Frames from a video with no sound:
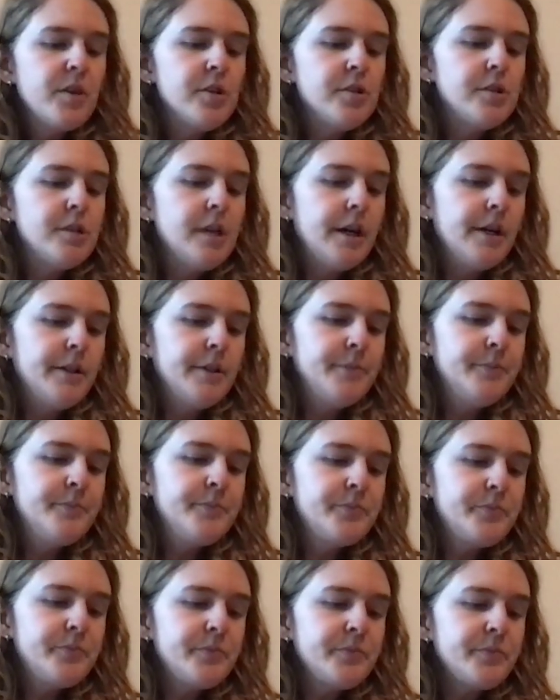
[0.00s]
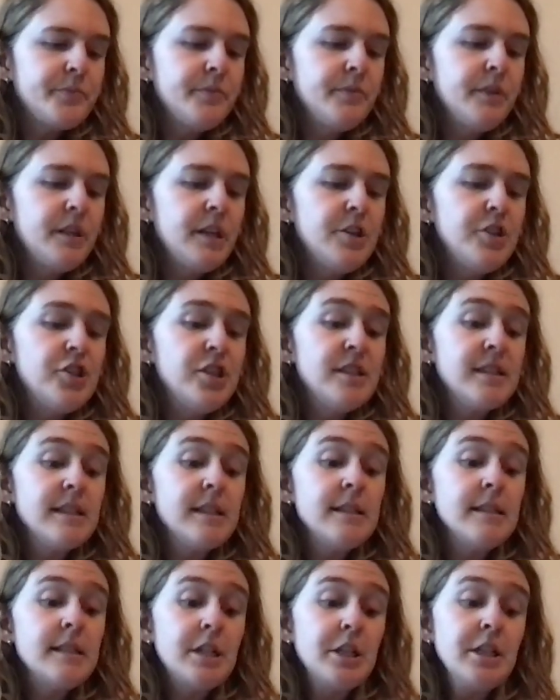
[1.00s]
So she's
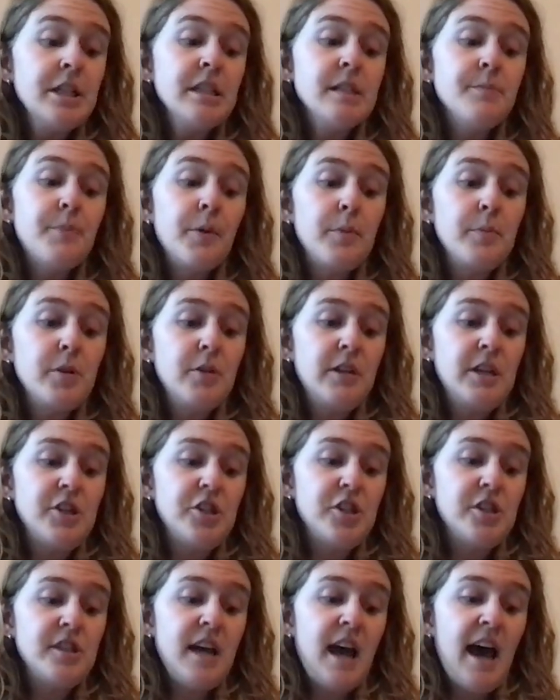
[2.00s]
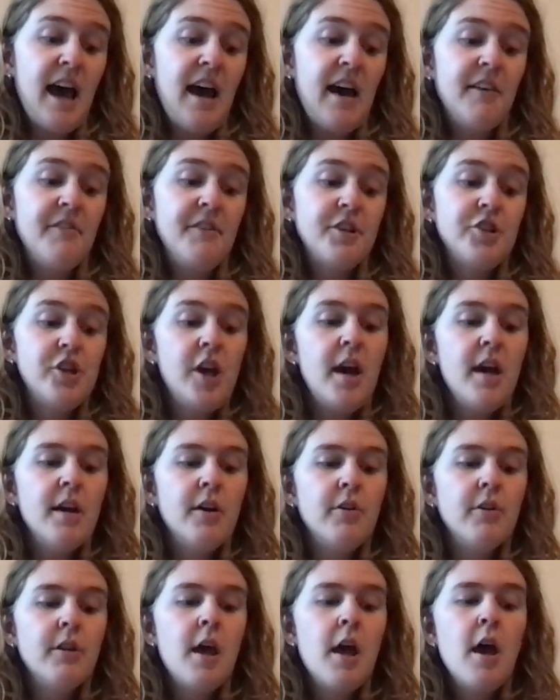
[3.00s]
considering sperm donation to have a
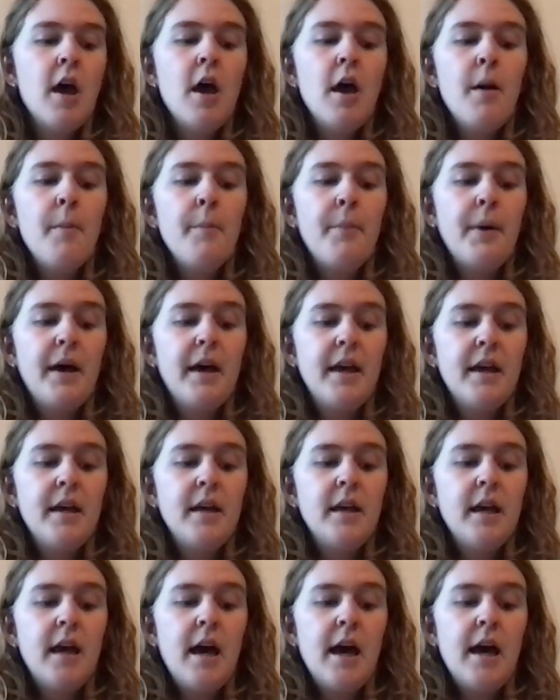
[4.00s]
child, but